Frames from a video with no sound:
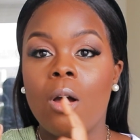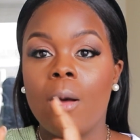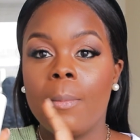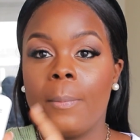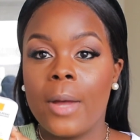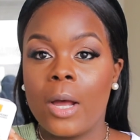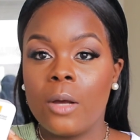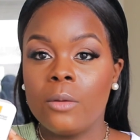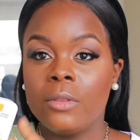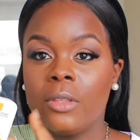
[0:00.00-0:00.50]

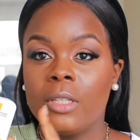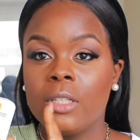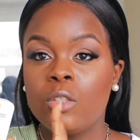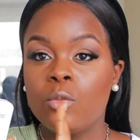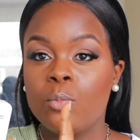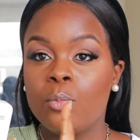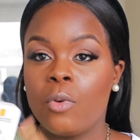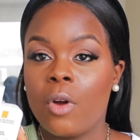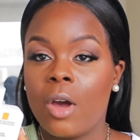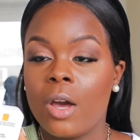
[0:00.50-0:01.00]
about this
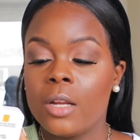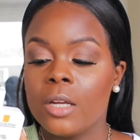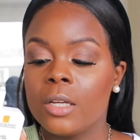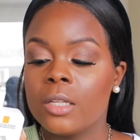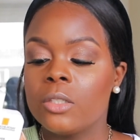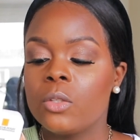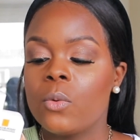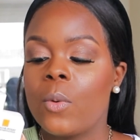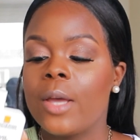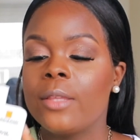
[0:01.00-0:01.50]

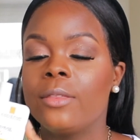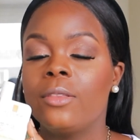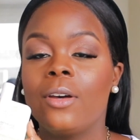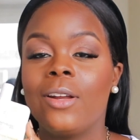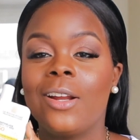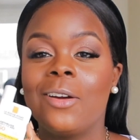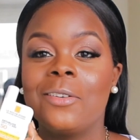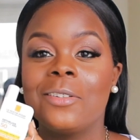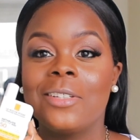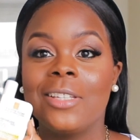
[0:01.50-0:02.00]
product, so I
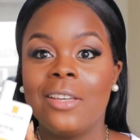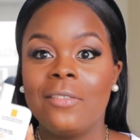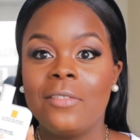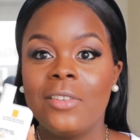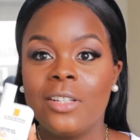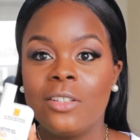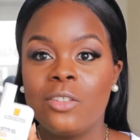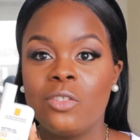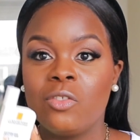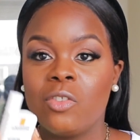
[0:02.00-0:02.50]
thought I would give
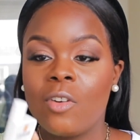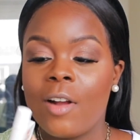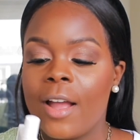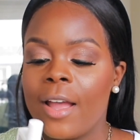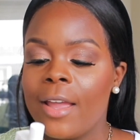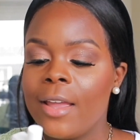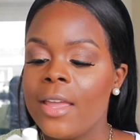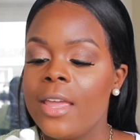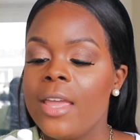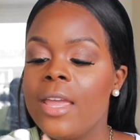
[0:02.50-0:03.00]
it a
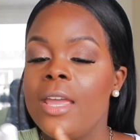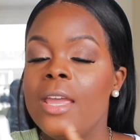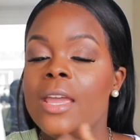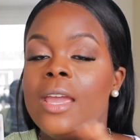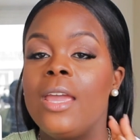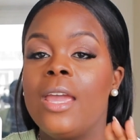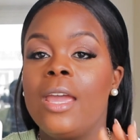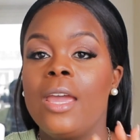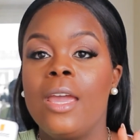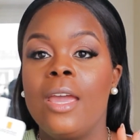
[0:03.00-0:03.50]
try,
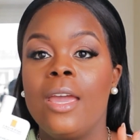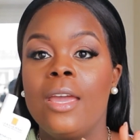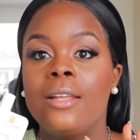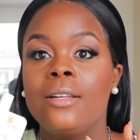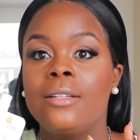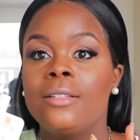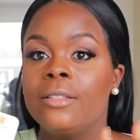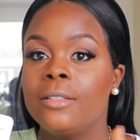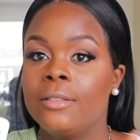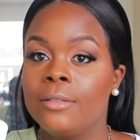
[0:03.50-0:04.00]

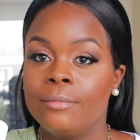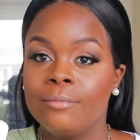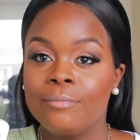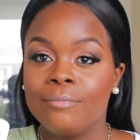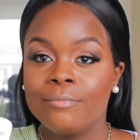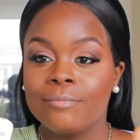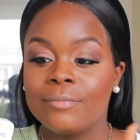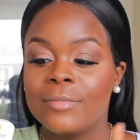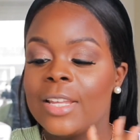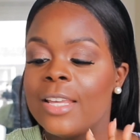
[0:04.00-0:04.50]
and
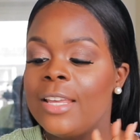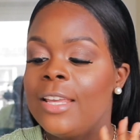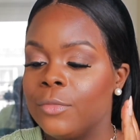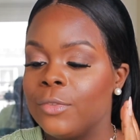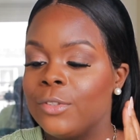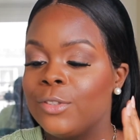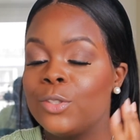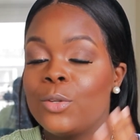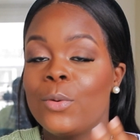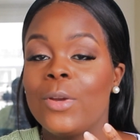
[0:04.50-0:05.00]

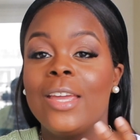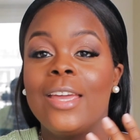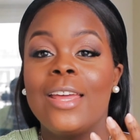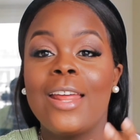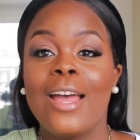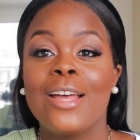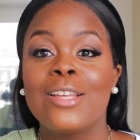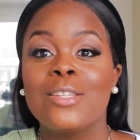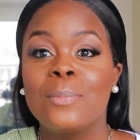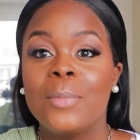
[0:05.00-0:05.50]
so it
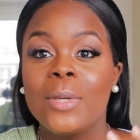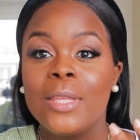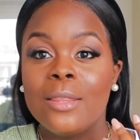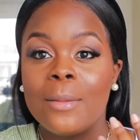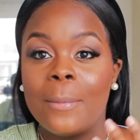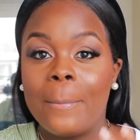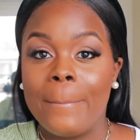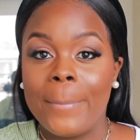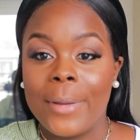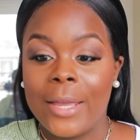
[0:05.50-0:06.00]
has been
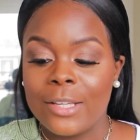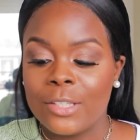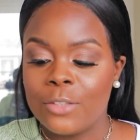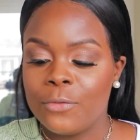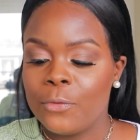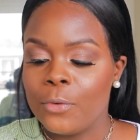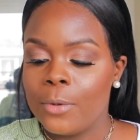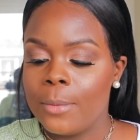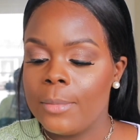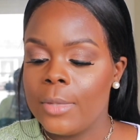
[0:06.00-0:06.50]
the
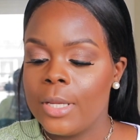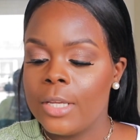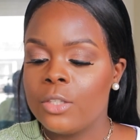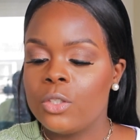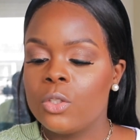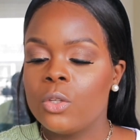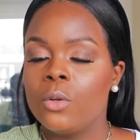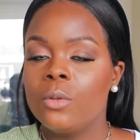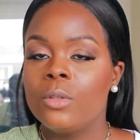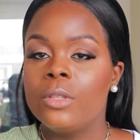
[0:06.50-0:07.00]
best for me.
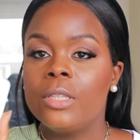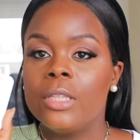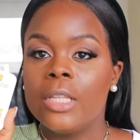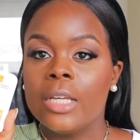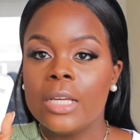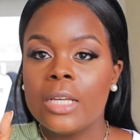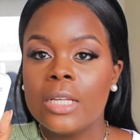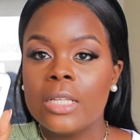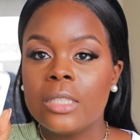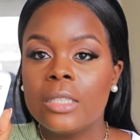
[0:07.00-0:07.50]
So
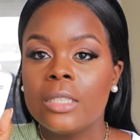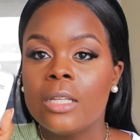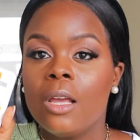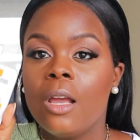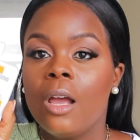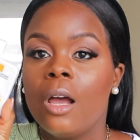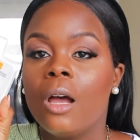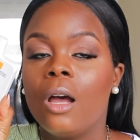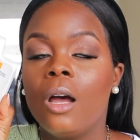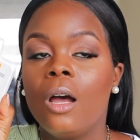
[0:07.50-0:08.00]
this
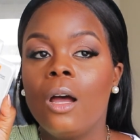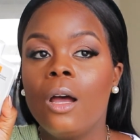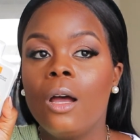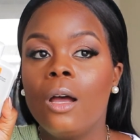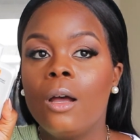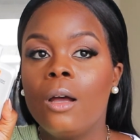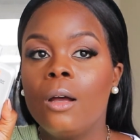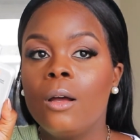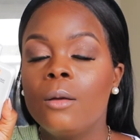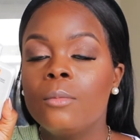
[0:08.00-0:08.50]

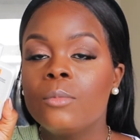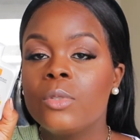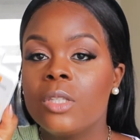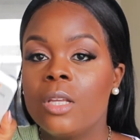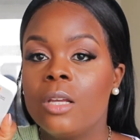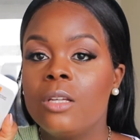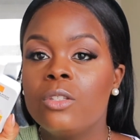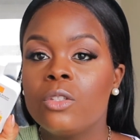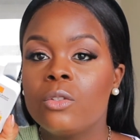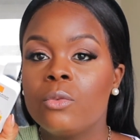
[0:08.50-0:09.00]

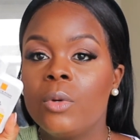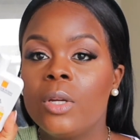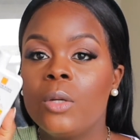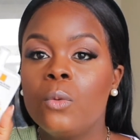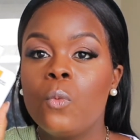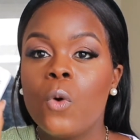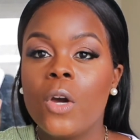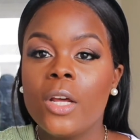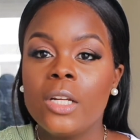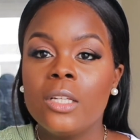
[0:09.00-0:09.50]

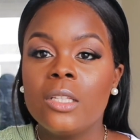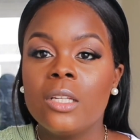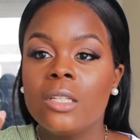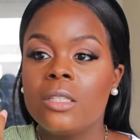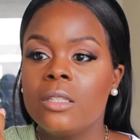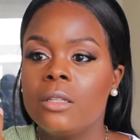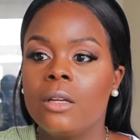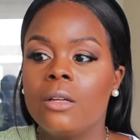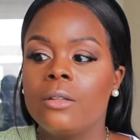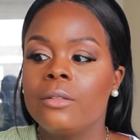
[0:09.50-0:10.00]
sunscreen, what it does,